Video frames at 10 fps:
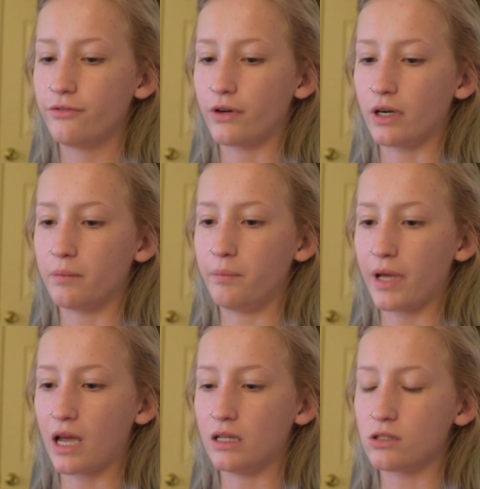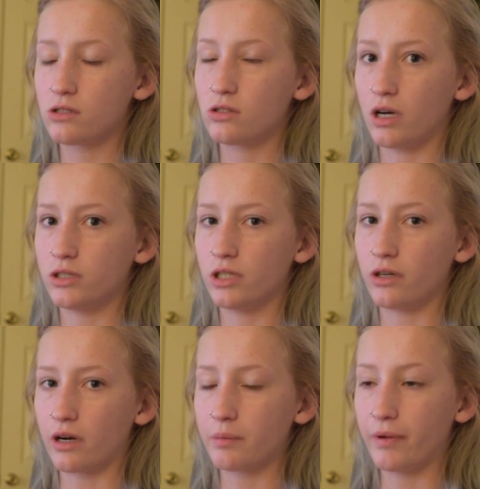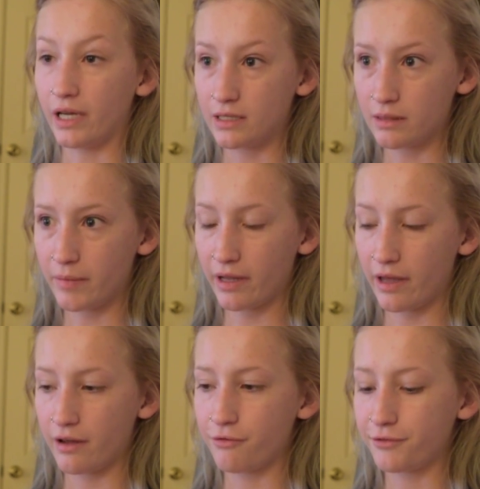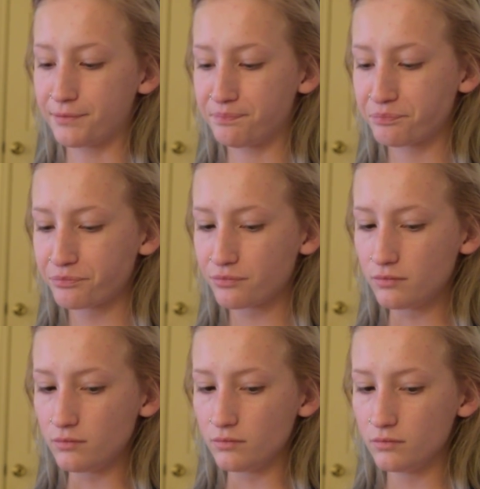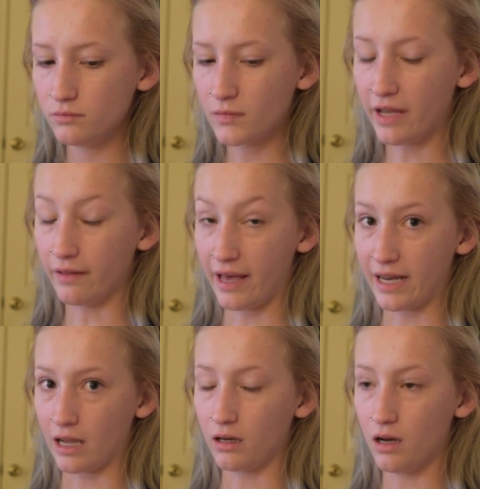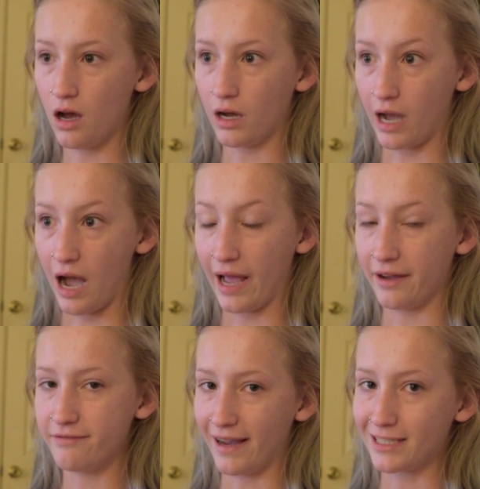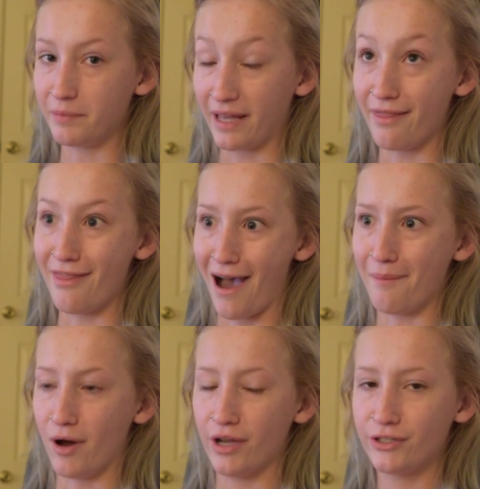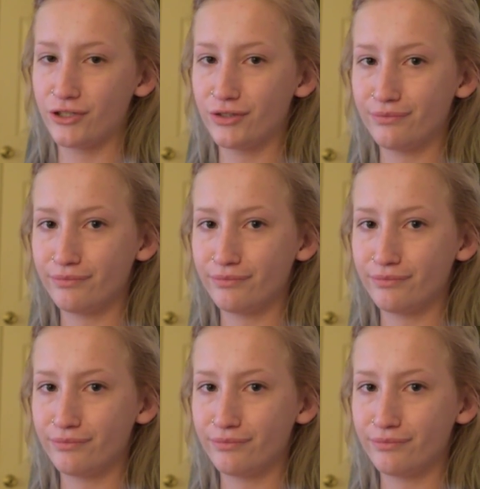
For being in such a dark place in my life and letting a guy affect me that much.